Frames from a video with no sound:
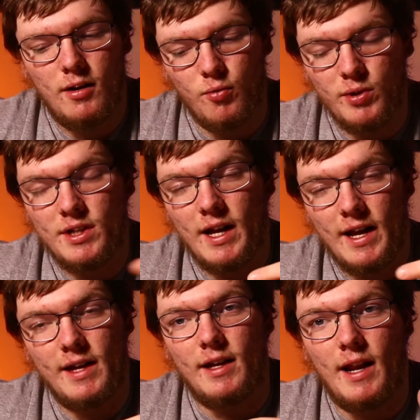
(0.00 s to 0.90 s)
reason
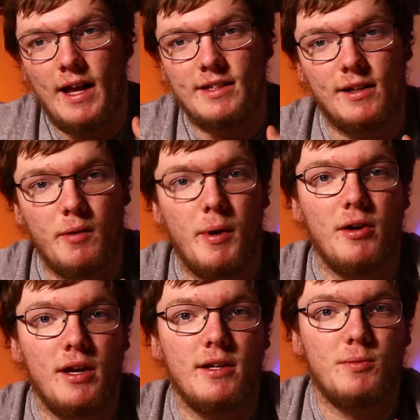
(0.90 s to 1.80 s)
that it hasn't come
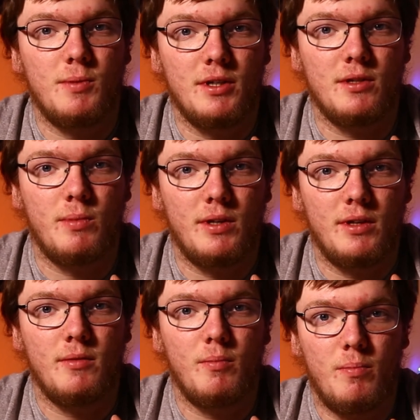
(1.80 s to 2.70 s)
out yet is because I've
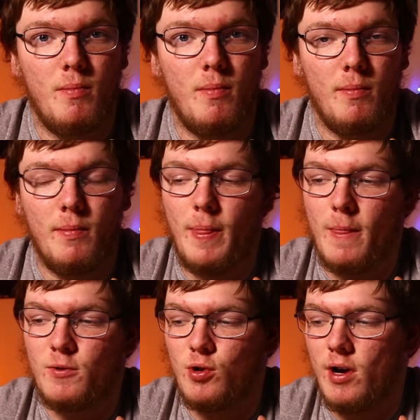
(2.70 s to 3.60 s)
been
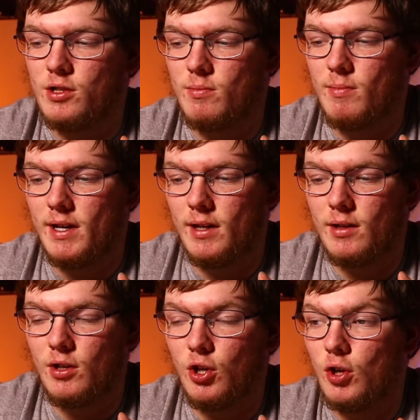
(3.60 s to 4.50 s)
trying to make
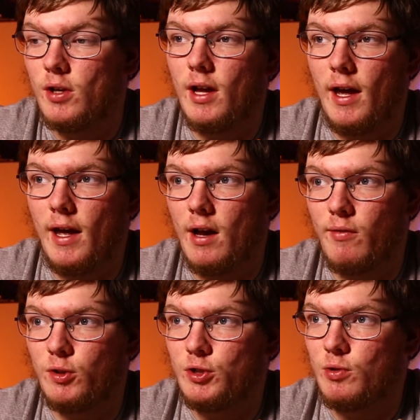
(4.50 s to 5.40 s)
it good, and I've
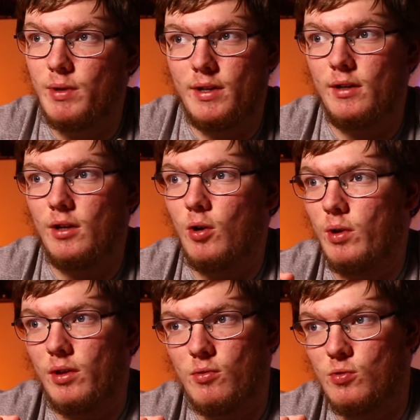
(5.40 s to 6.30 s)
also been
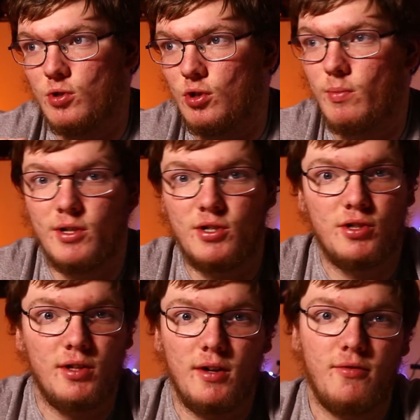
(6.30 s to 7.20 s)
going through so much
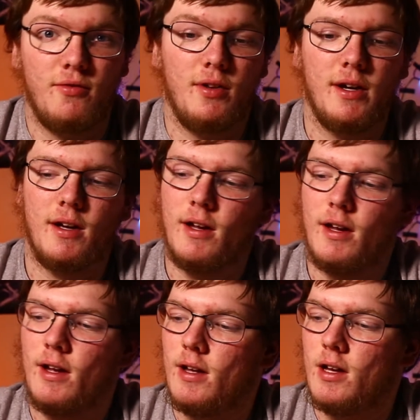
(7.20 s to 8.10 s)
stuff, like
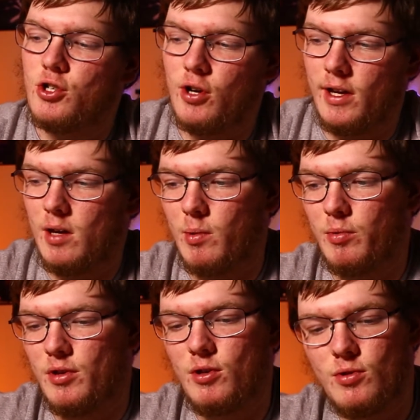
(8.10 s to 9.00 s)
trying to keep up
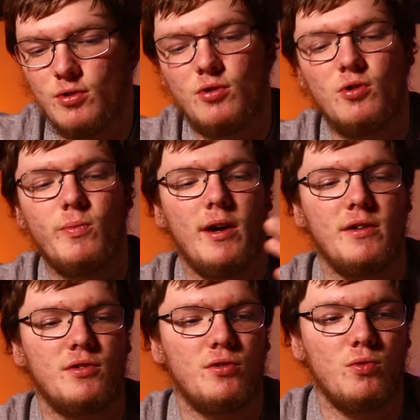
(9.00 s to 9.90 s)
with YouTube. I
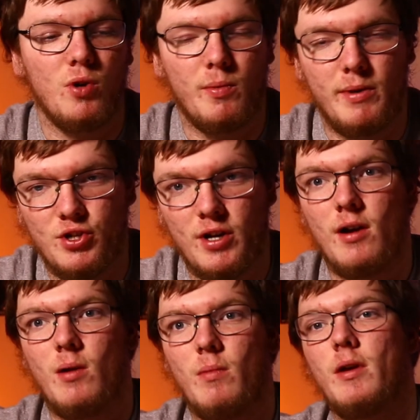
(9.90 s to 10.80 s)
still work my
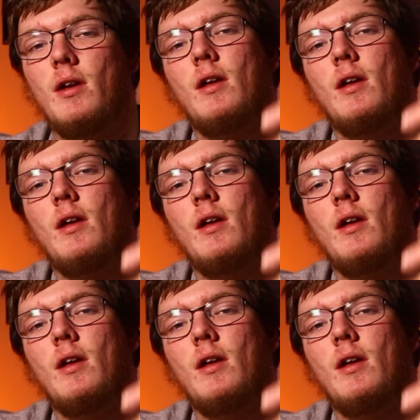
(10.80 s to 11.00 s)
job,